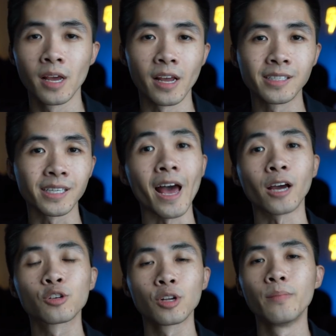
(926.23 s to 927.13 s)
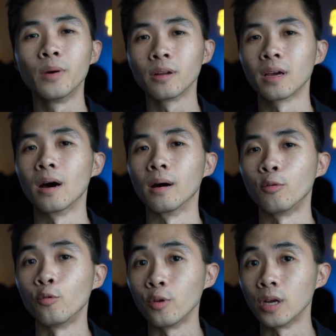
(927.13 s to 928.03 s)
It is actually building a
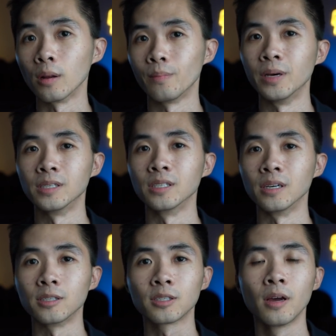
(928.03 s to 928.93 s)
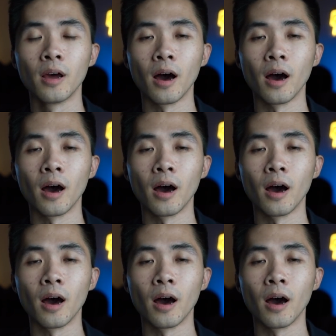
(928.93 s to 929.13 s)
real business.